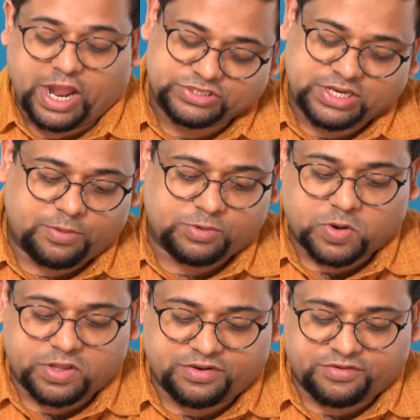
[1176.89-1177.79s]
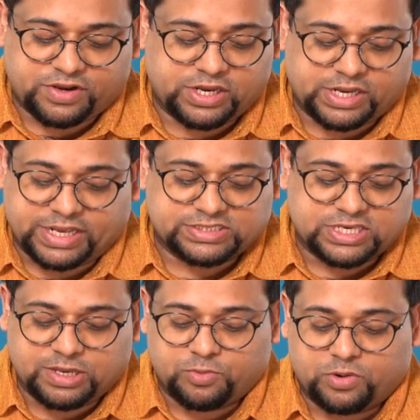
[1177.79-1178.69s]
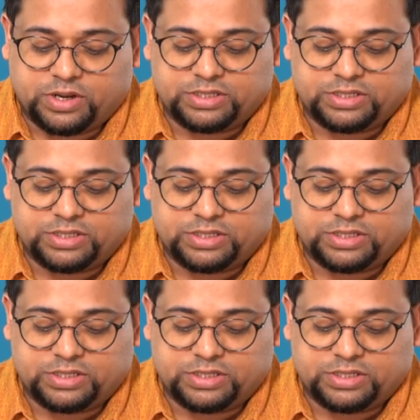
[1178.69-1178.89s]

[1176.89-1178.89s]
actually I would call it a really nice keyboard.